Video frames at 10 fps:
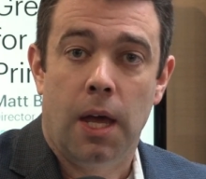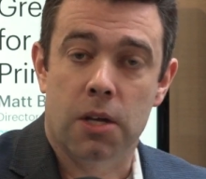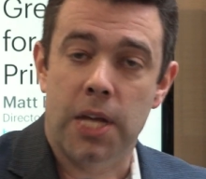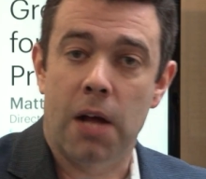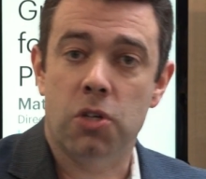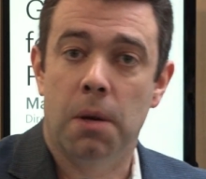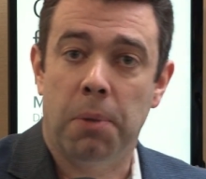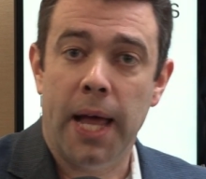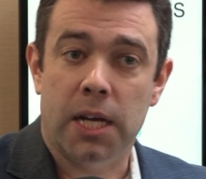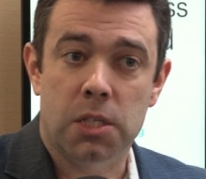It sounds
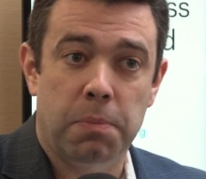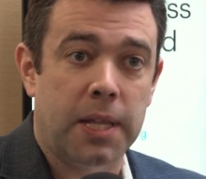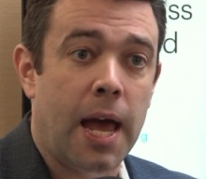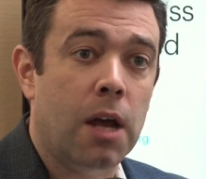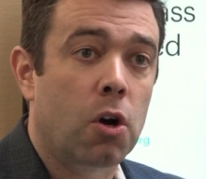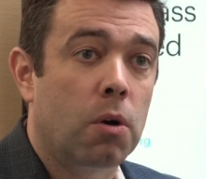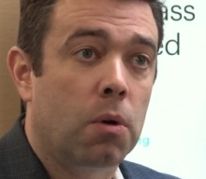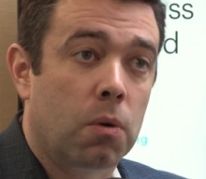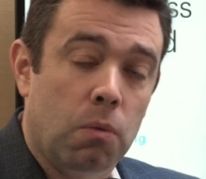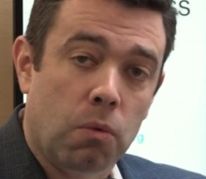complex, but that
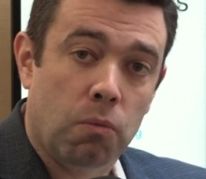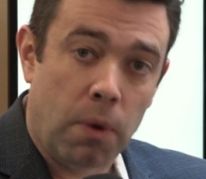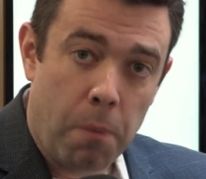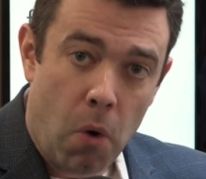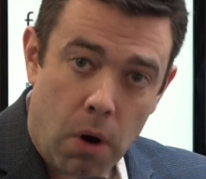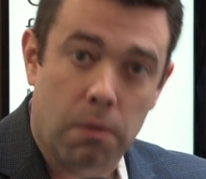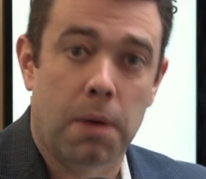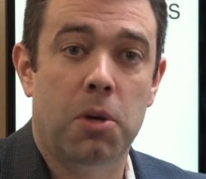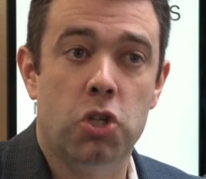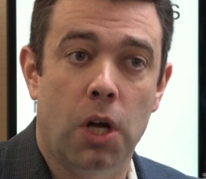report
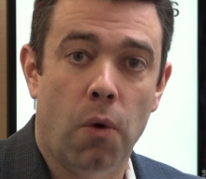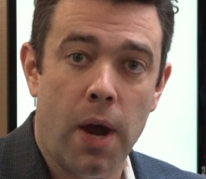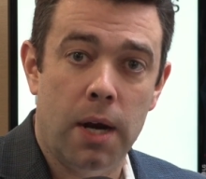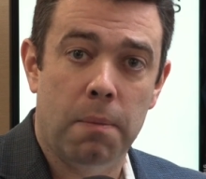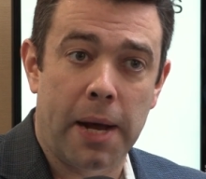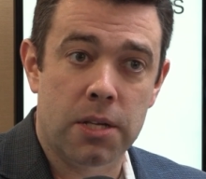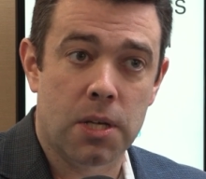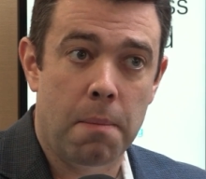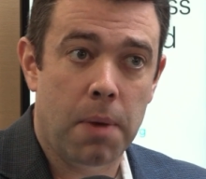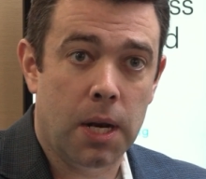can be generated by
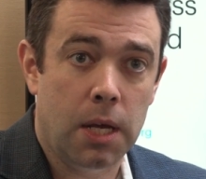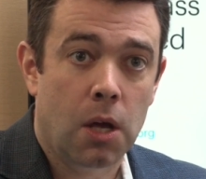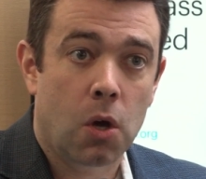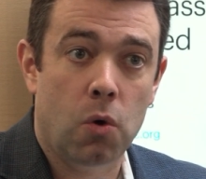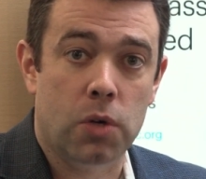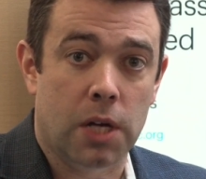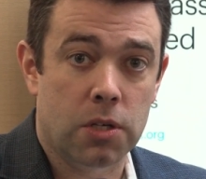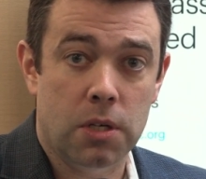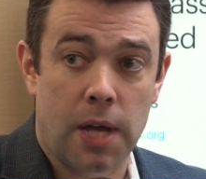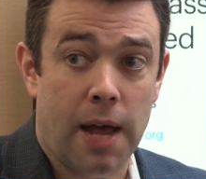somebody who
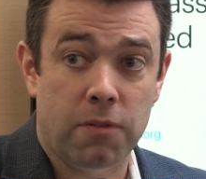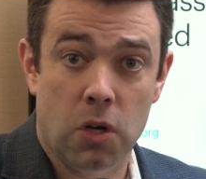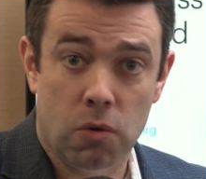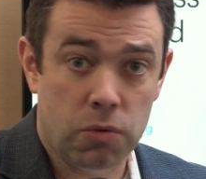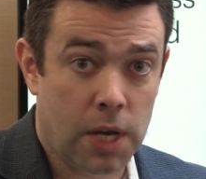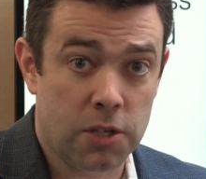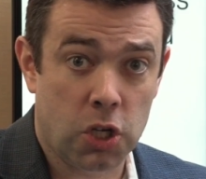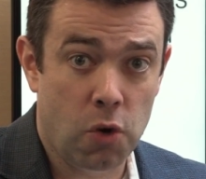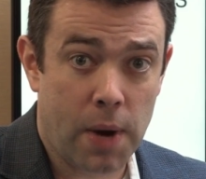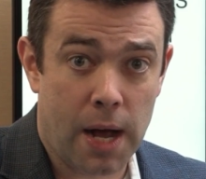doesn't have to know
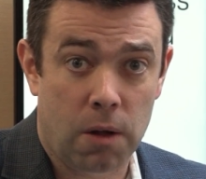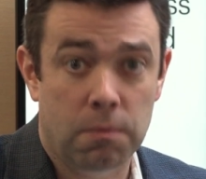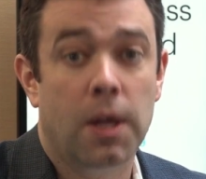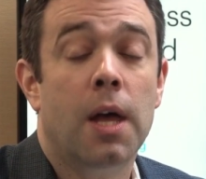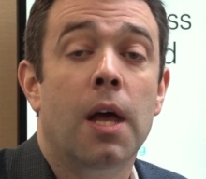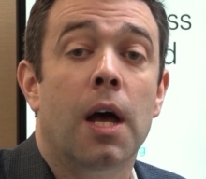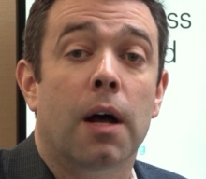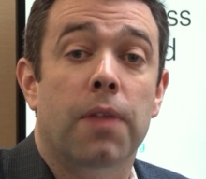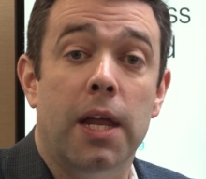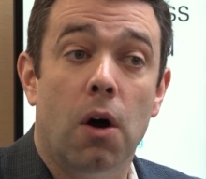SQL,
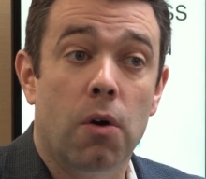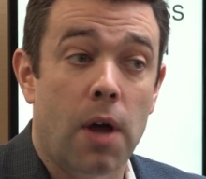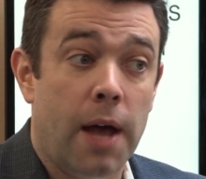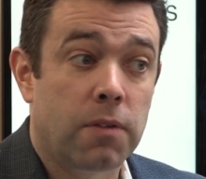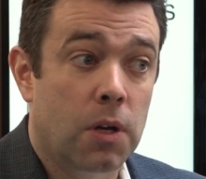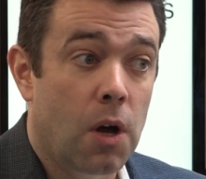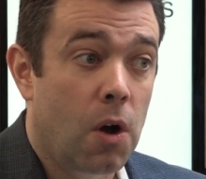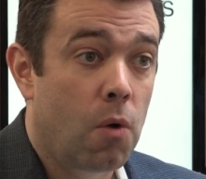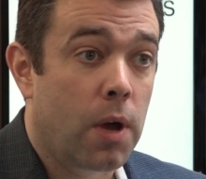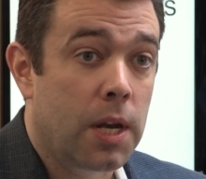they don't have to
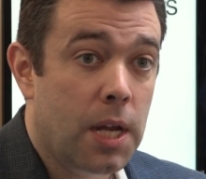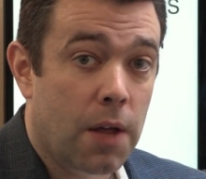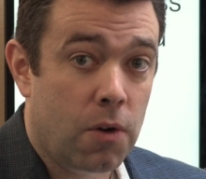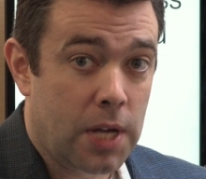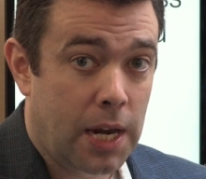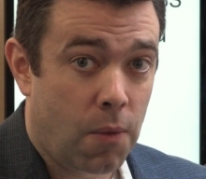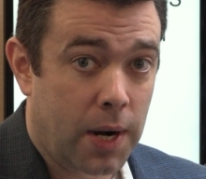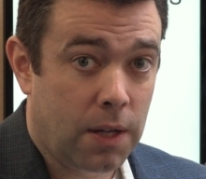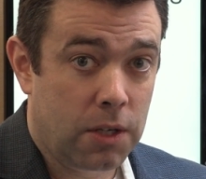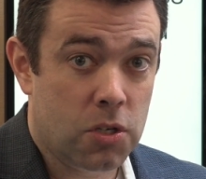know any other data
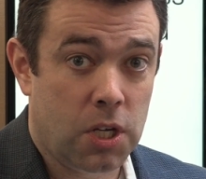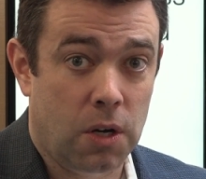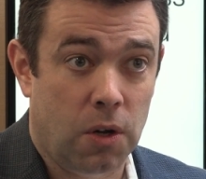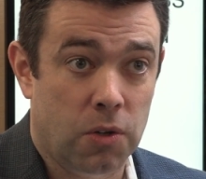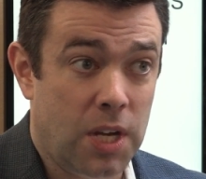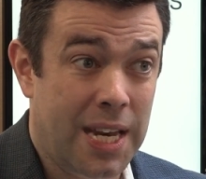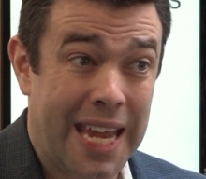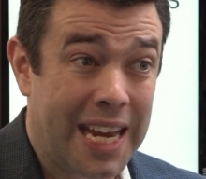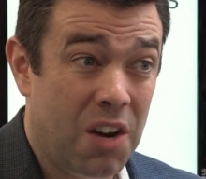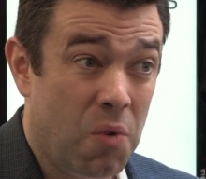wrangling skills, and
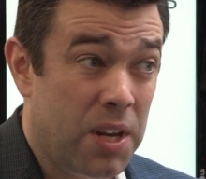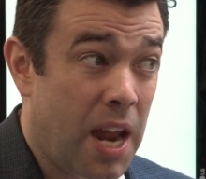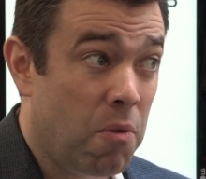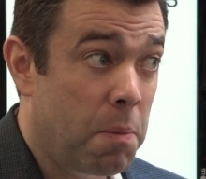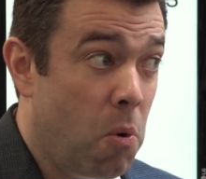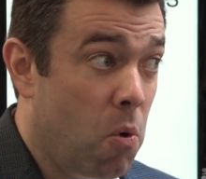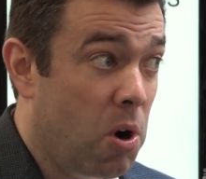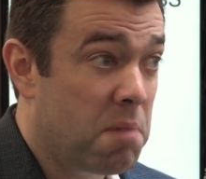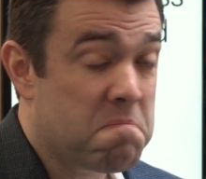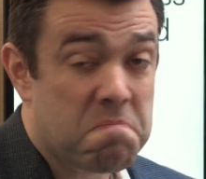they could run that
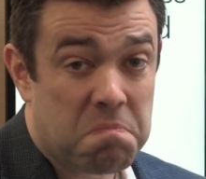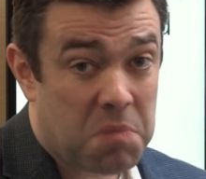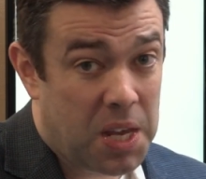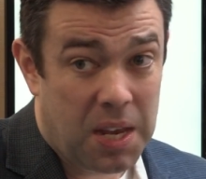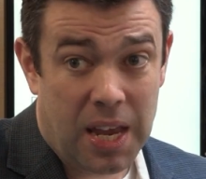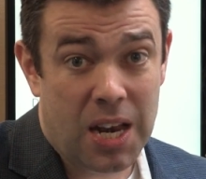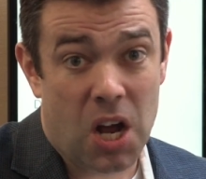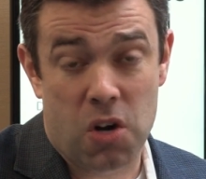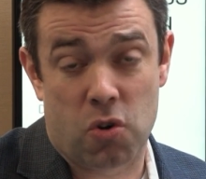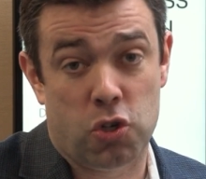report in
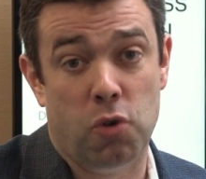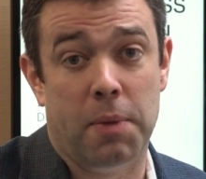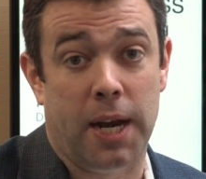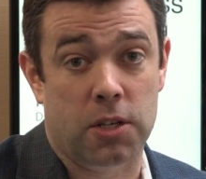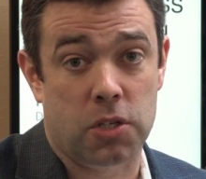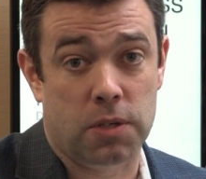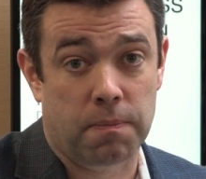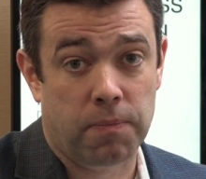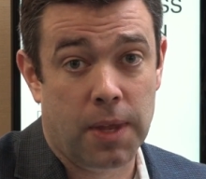under 2 minutes.